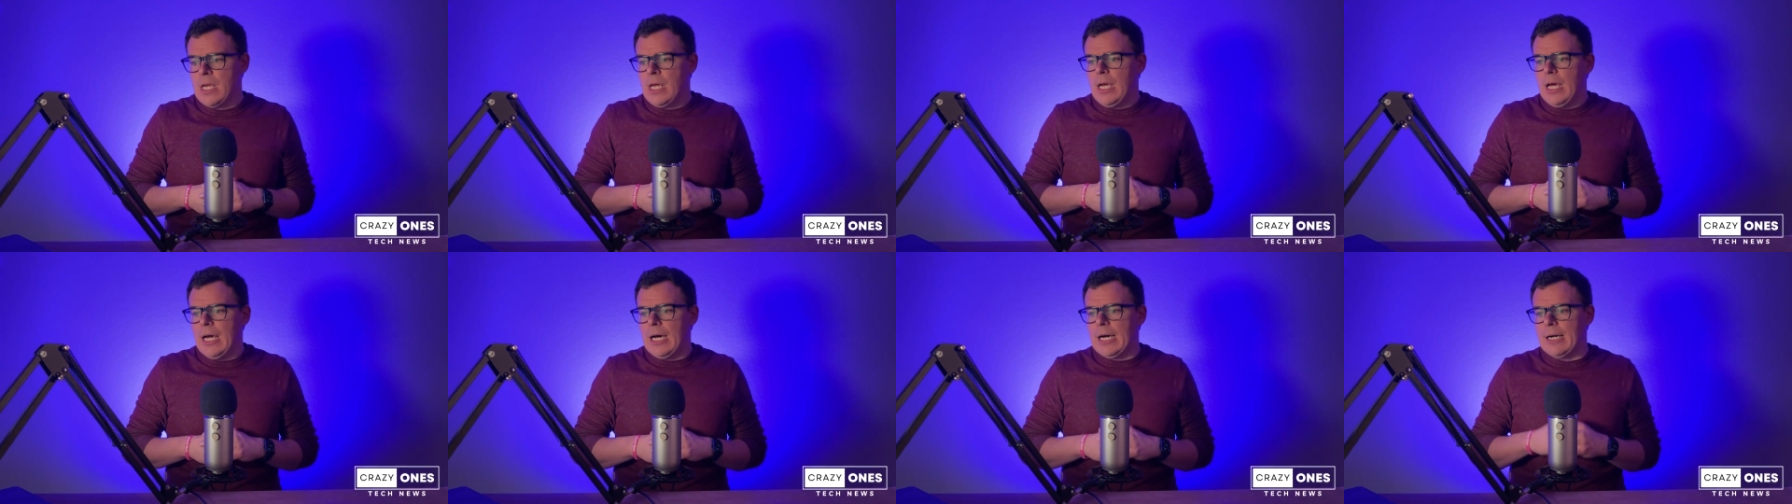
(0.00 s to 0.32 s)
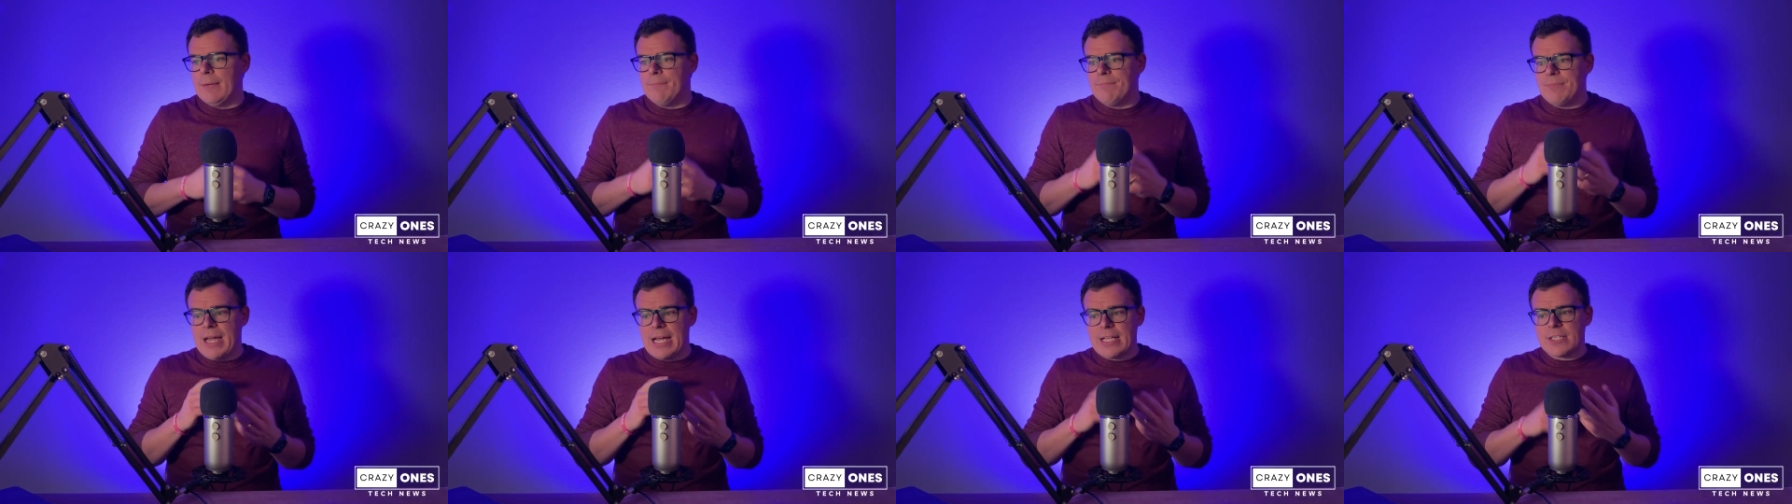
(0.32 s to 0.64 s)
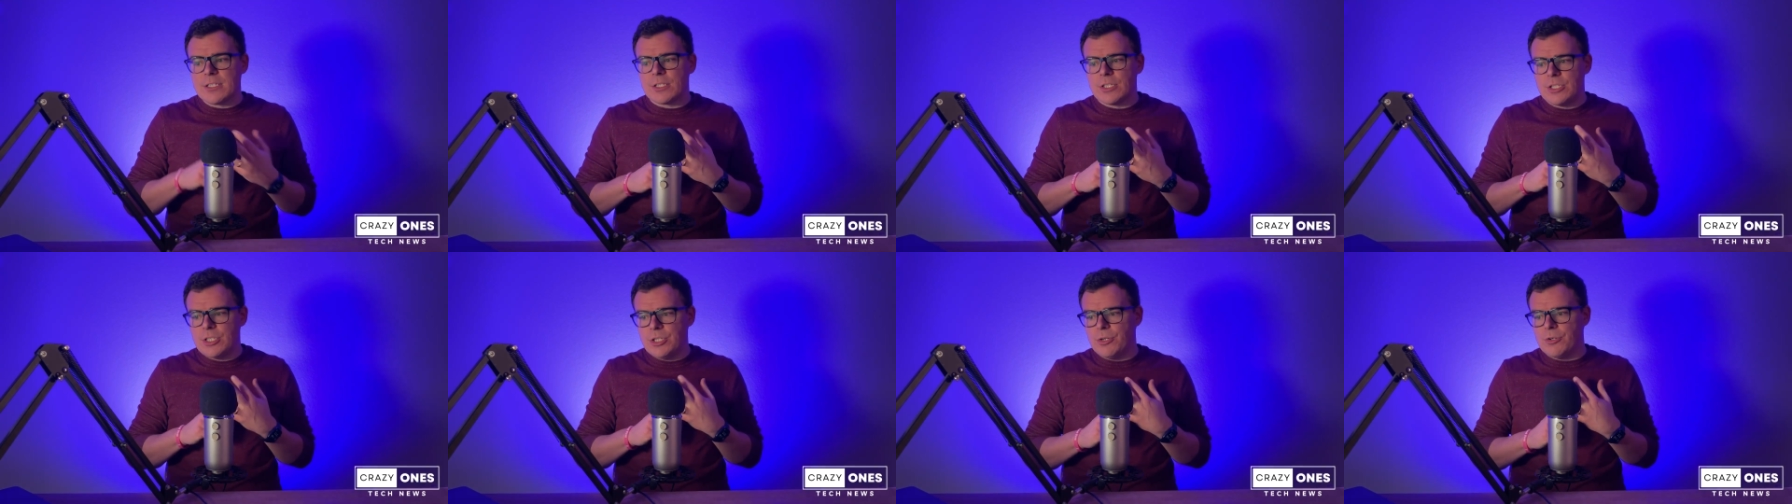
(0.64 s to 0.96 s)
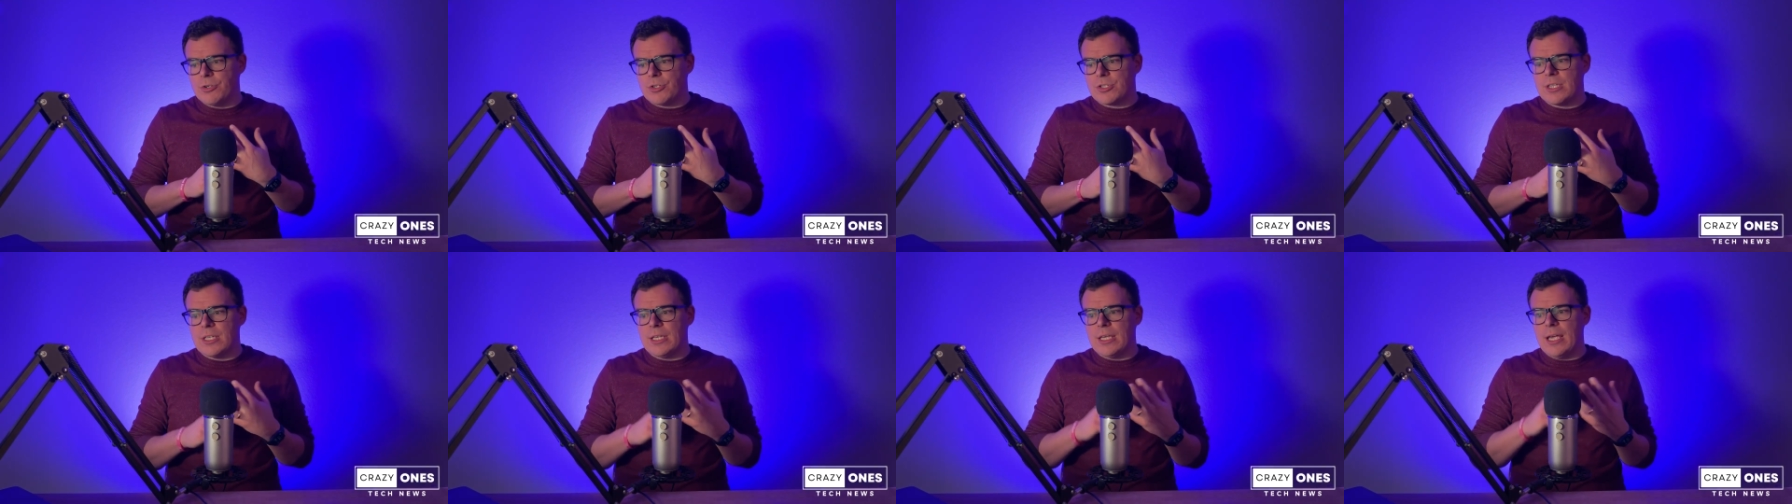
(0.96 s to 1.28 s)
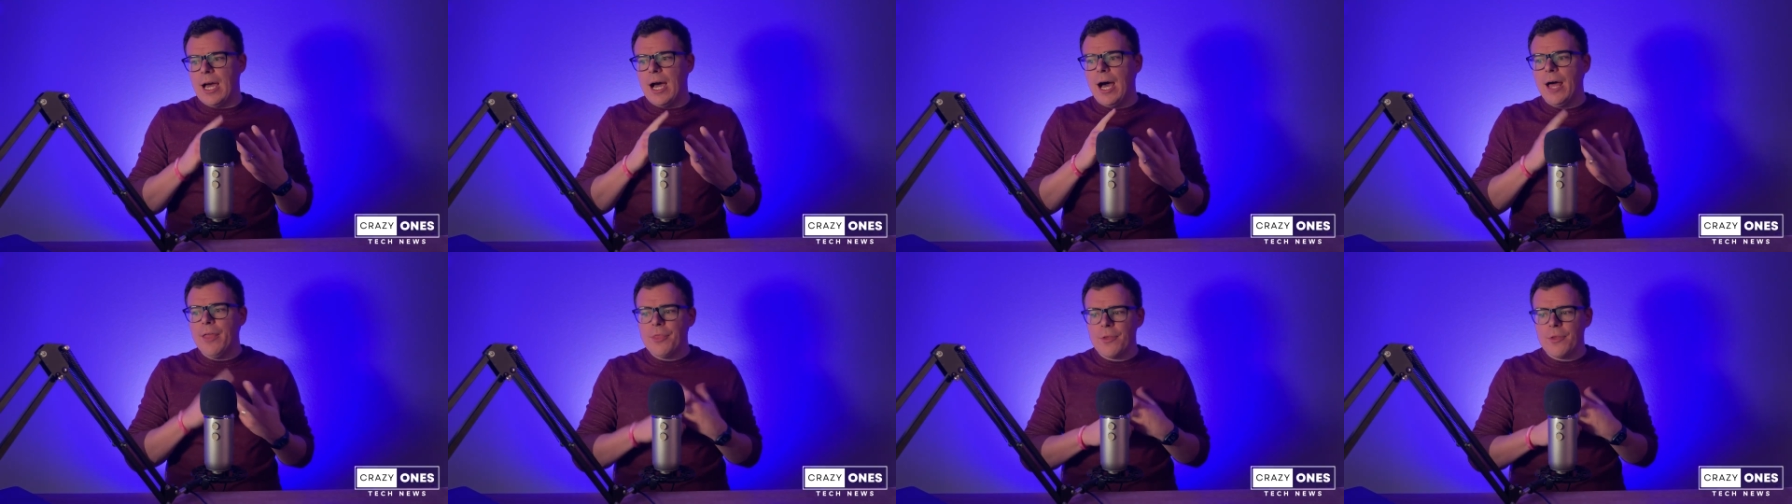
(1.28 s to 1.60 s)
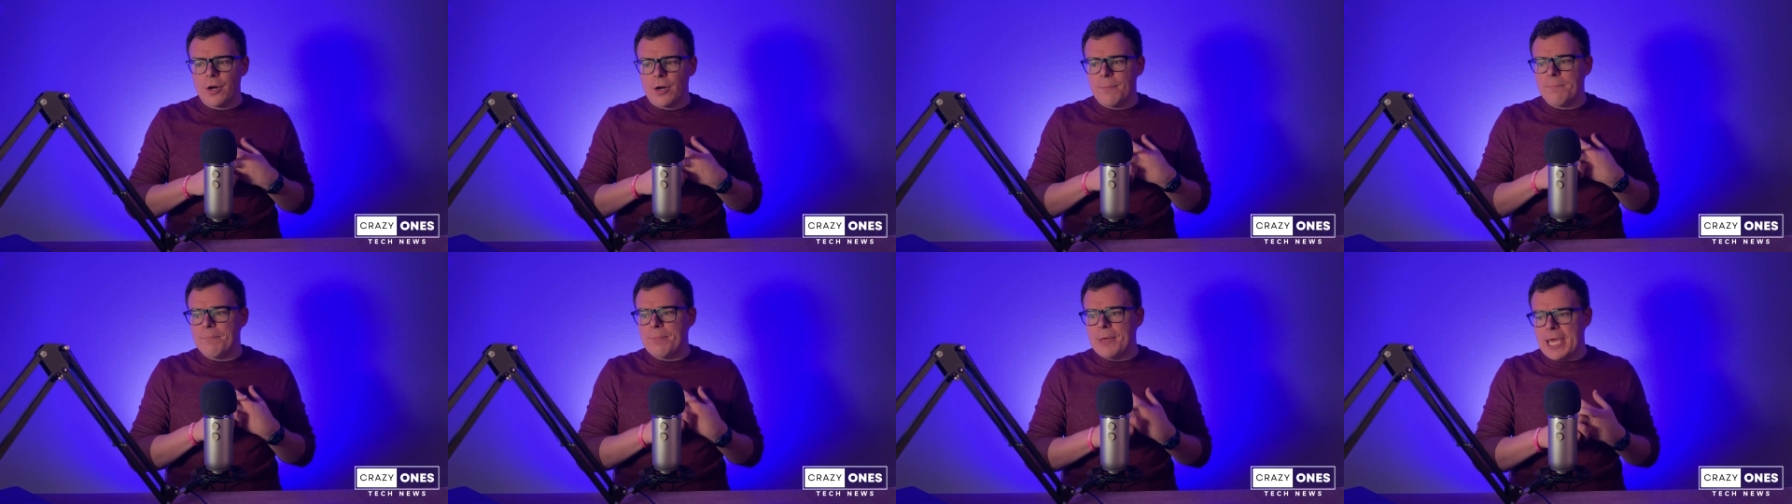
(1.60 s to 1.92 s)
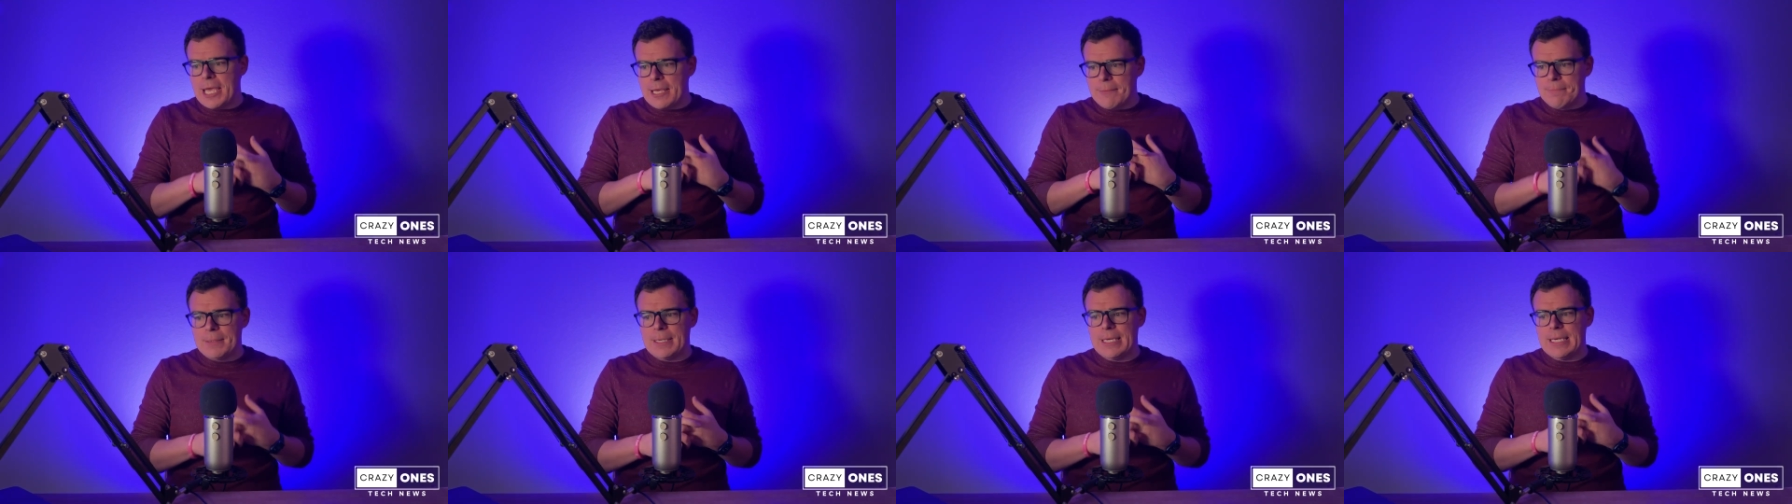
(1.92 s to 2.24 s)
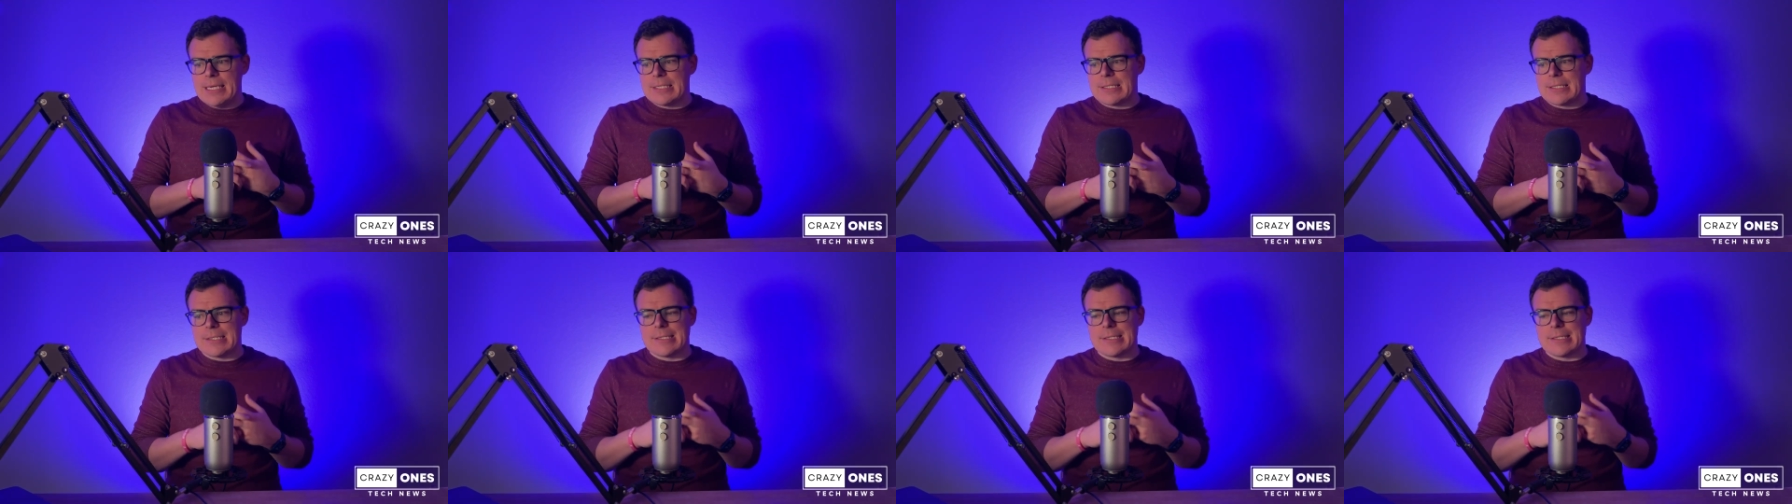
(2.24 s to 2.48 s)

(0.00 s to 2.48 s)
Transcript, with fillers: Um, that's huge. The other big piece